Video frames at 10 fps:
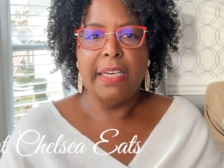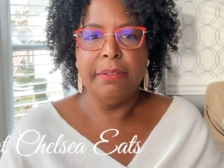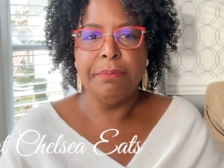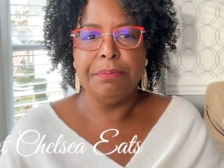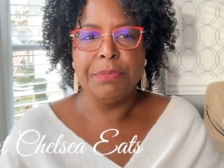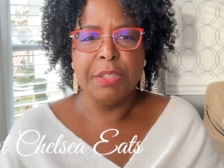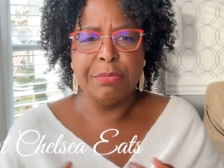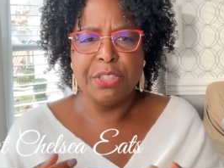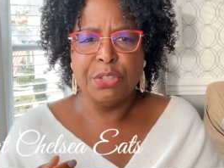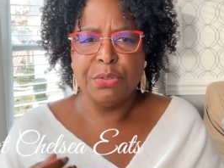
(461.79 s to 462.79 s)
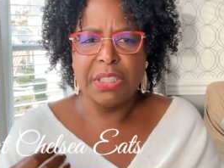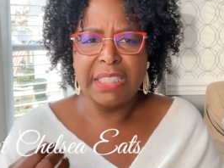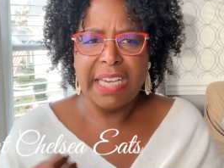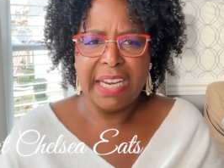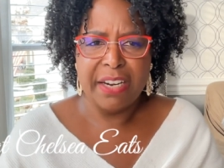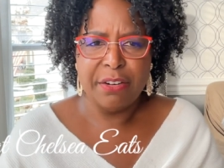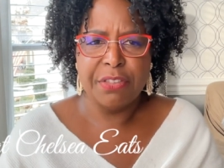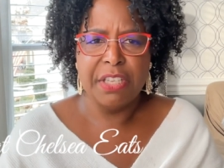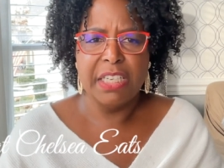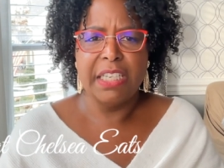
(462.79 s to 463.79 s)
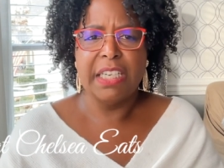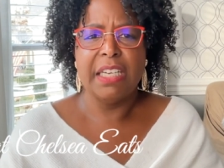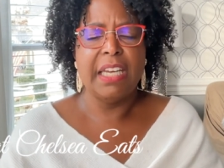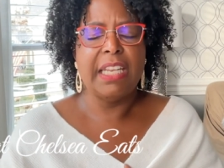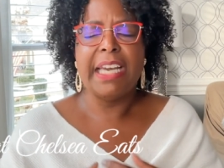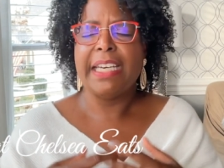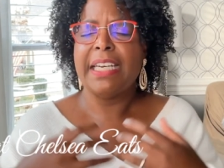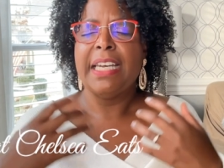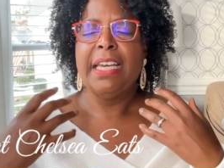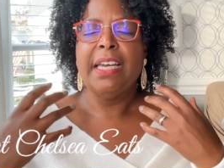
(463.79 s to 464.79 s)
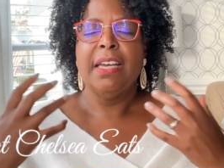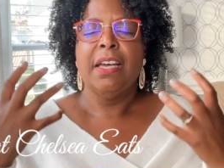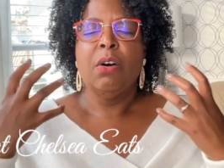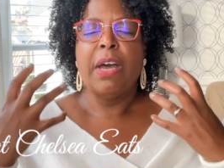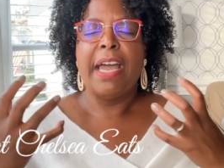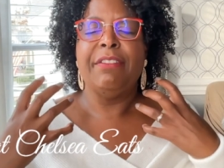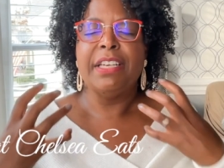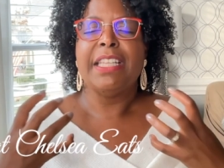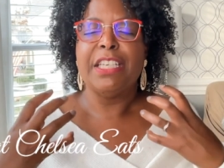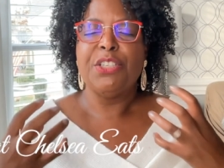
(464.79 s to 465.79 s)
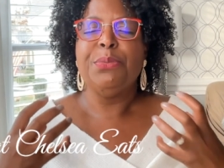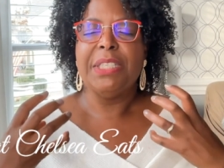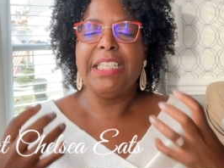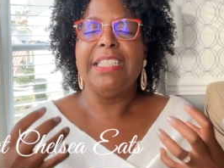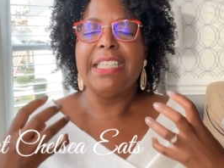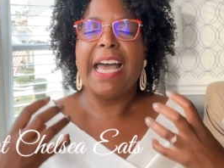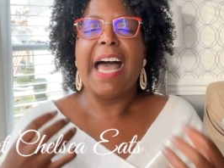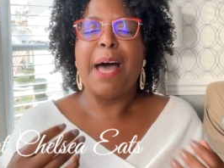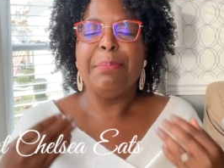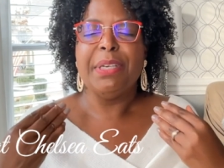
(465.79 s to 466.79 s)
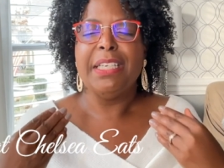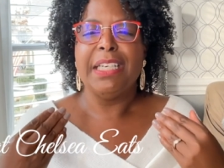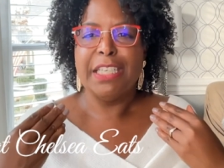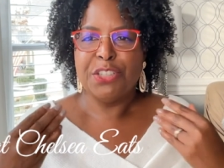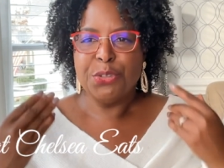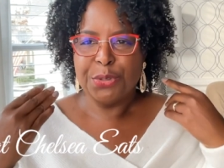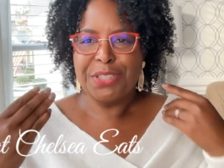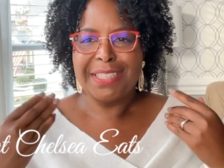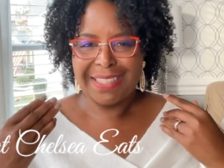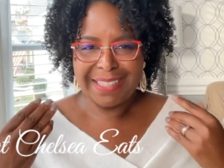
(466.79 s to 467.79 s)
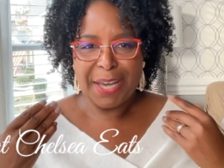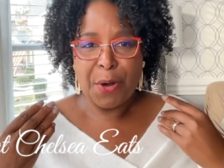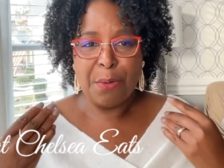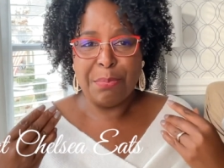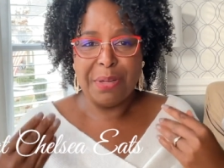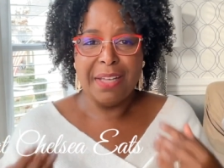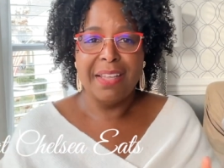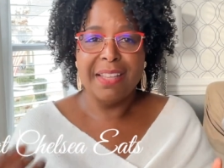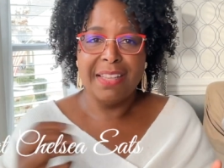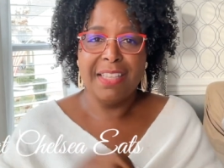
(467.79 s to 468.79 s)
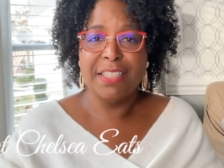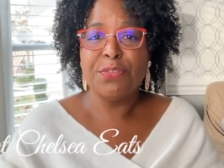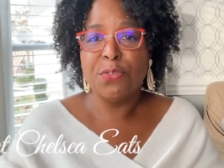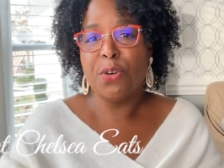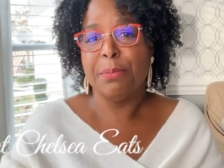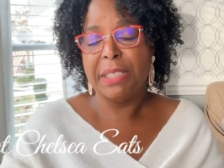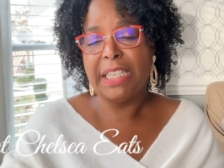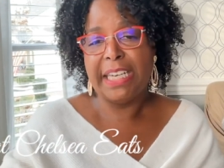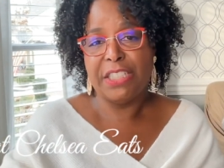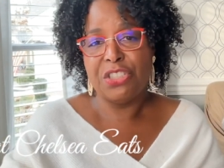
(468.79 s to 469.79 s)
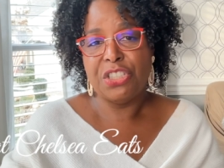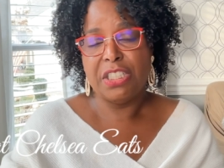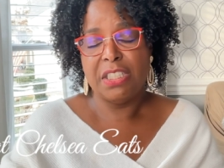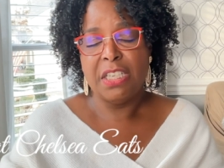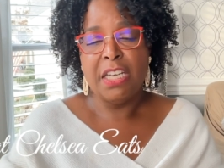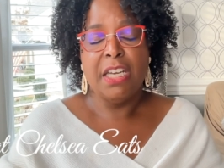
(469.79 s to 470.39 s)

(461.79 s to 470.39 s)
It reduces hair thinning. Like everything you need to happen in your scalp, this formulation,